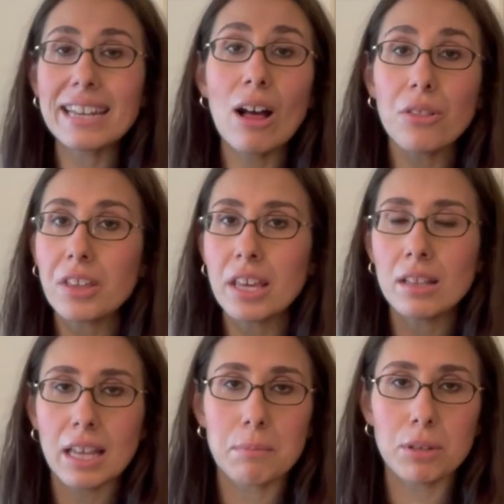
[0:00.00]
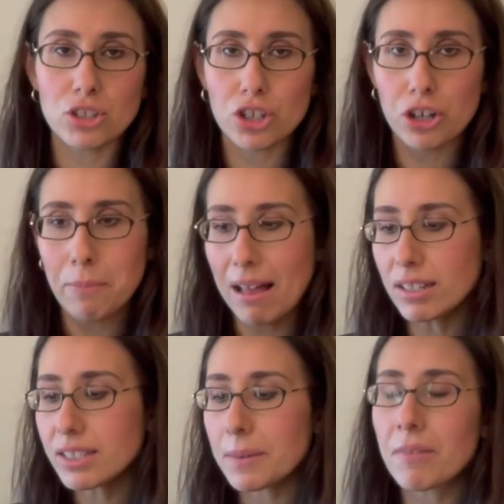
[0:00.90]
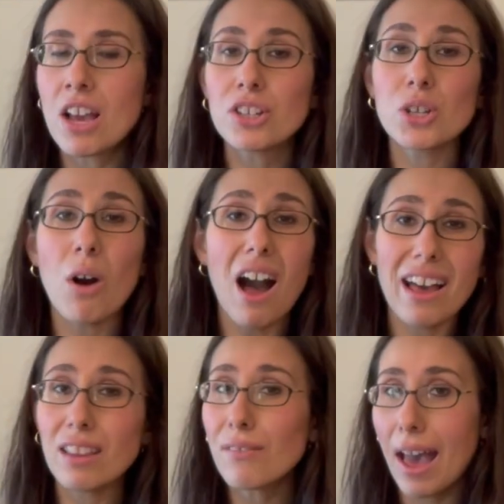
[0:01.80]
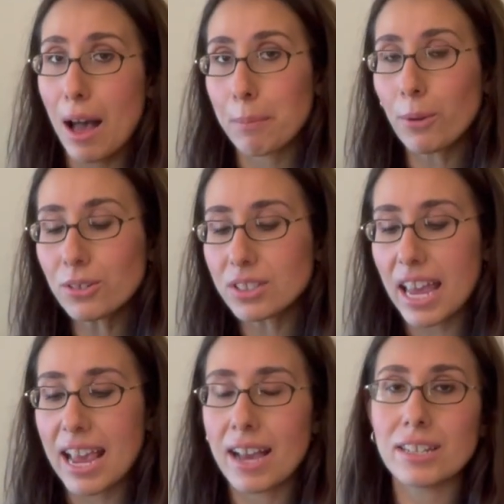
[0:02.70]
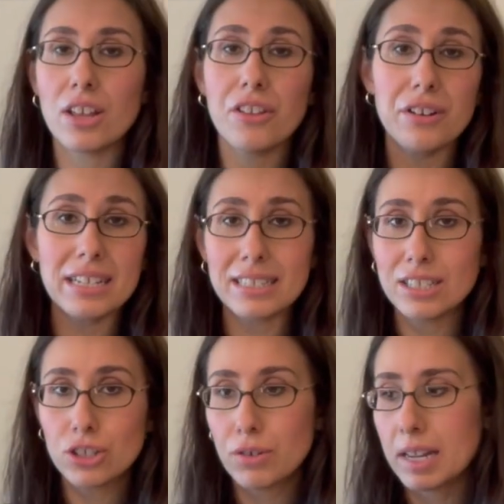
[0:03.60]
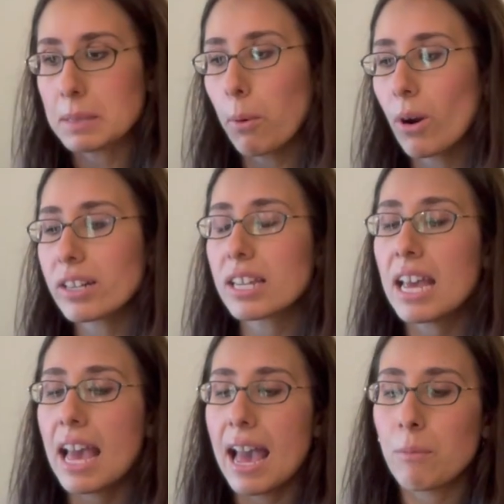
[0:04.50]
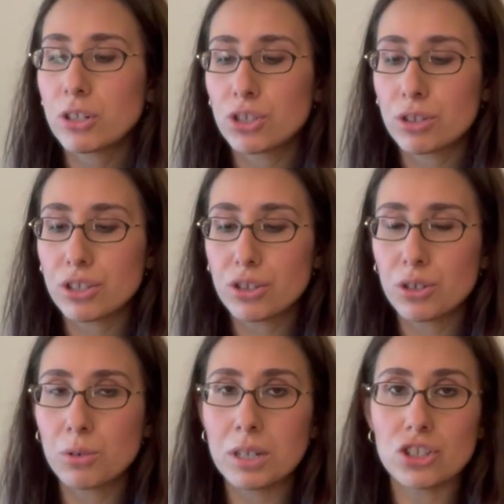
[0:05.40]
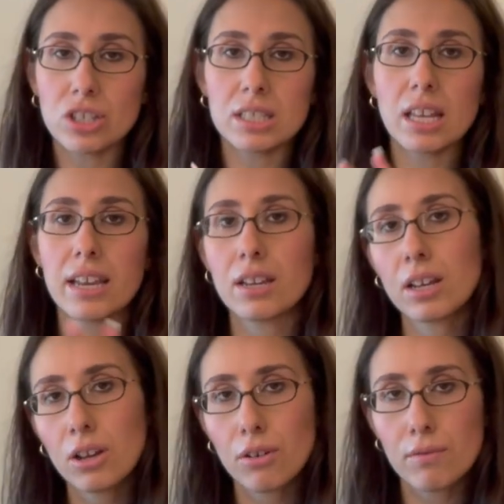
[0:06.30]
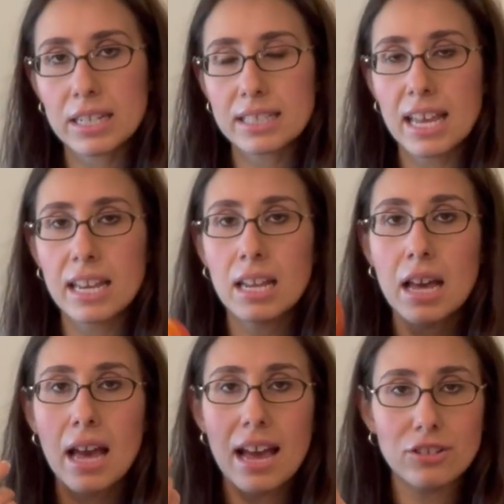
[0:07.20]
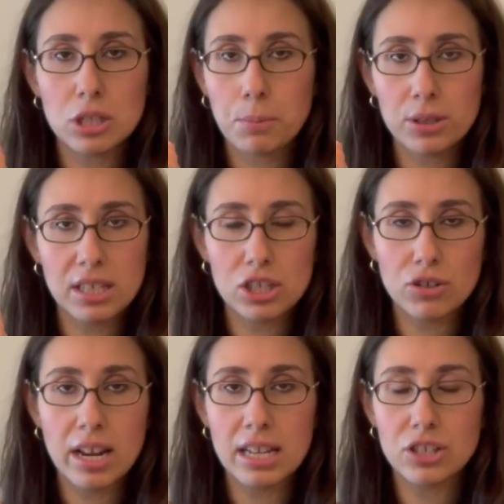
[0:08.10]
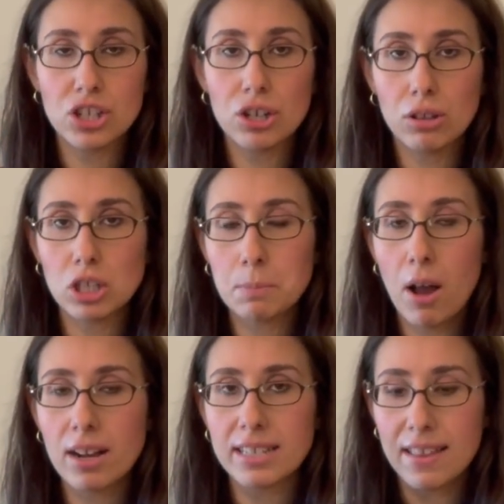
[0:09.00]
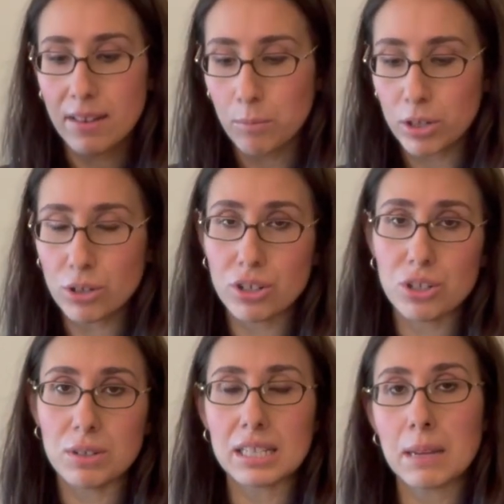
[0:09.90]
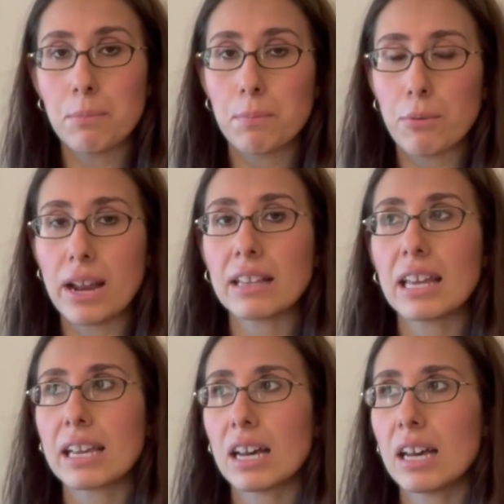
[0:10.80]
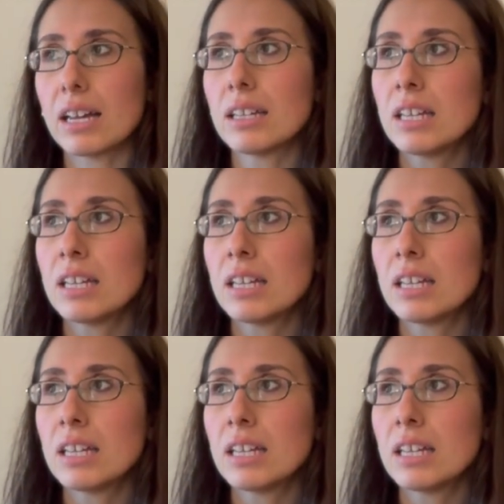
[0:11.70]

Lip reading: healthy like blood sugar balance. So I love apples, and they're easy to transport. And what you can do is just like rinse it and just put this straight into your lunchbox. And then what you could do is like bring like a